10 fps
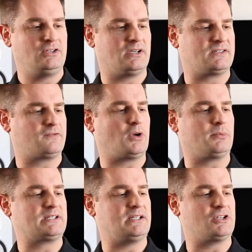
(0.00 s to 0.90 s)
You guys have
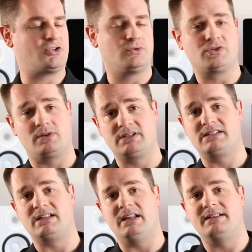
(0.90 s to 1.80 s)
probably seen his shoot, so this
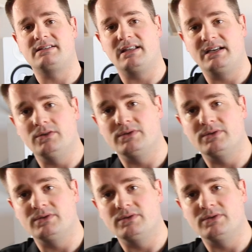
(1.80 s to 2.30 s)
is the lens that he